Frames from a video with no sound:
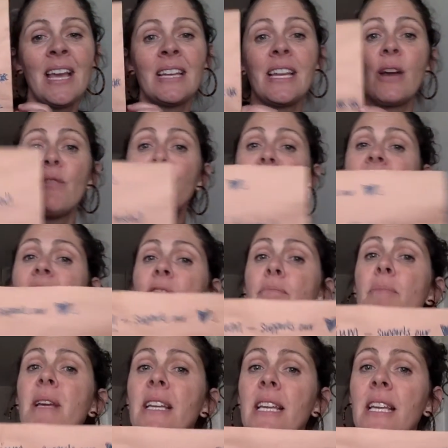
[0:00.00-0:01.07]
Now, if we have
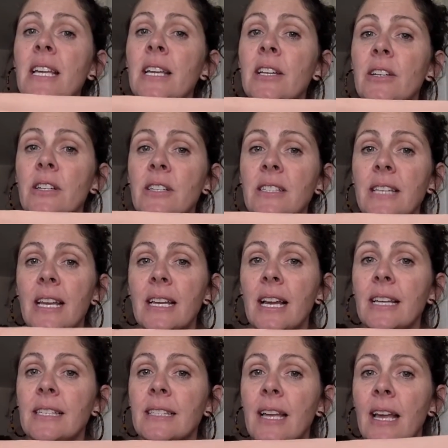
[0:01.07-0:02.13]
picky eaters, like
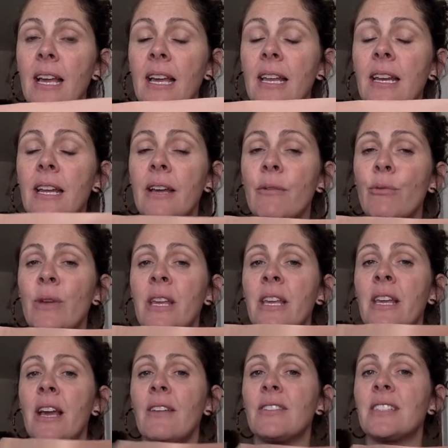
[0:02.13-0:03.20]
I said, we
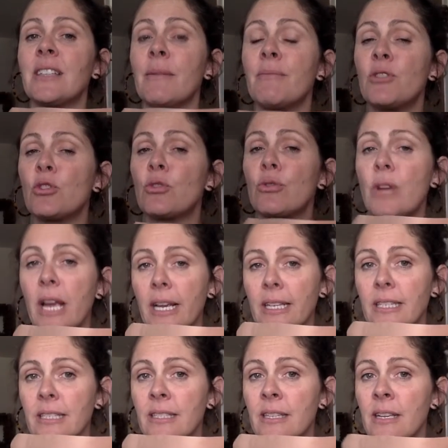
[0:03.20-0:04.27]
have some
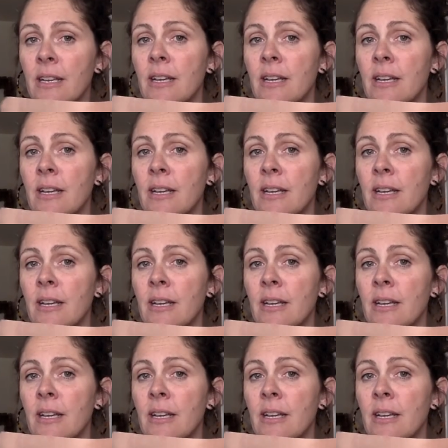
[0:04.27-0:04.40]
tricks